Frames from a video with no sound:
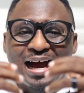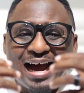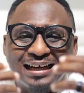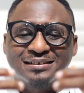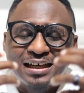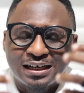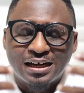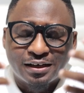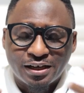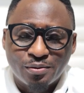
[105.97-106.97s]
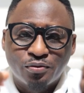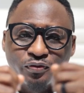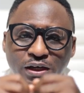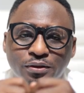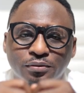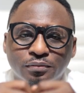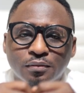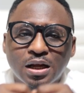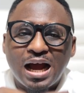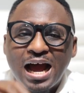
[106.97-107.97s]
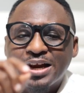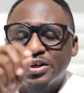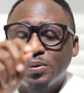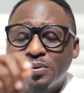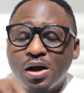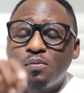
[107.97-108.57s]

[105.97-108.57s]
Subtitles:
as an agreeable value. And the way